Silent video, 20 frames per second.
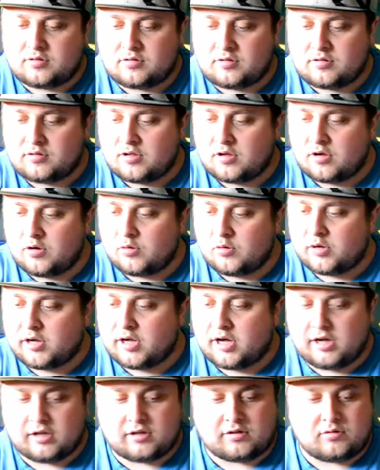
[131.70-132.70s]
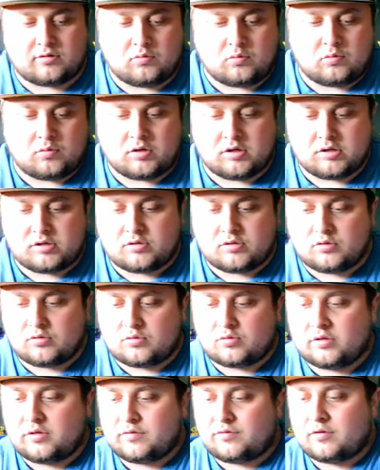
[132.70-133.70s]
So got one, two,
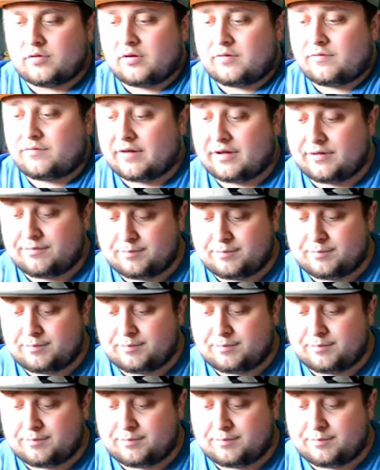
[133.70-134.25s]
three, four, five